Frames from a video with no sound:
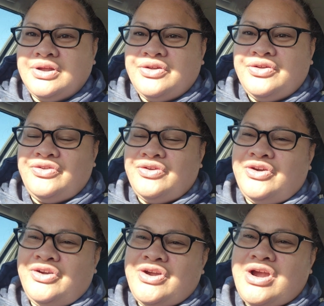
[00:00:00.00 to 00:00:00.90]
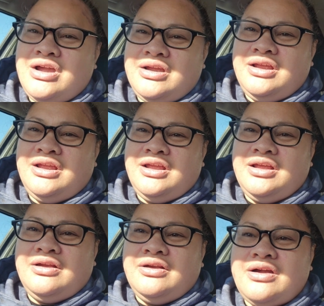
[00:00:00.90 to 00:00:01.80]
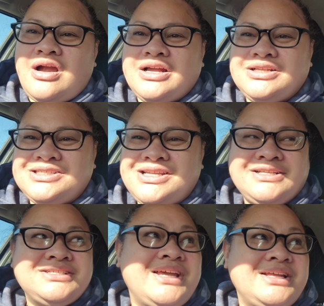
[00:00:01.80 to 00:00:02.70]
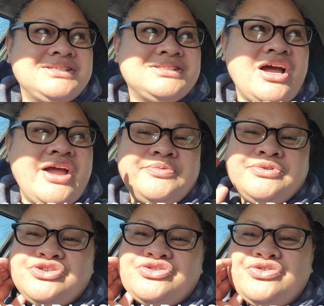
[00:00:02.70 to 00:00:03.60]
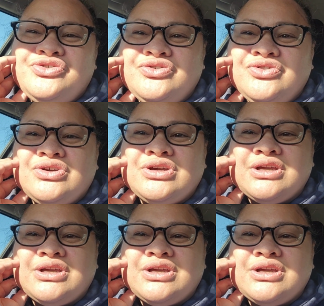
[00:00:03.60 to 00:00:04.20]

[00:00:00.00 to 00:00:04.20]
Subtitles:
So I'd just like to take this time to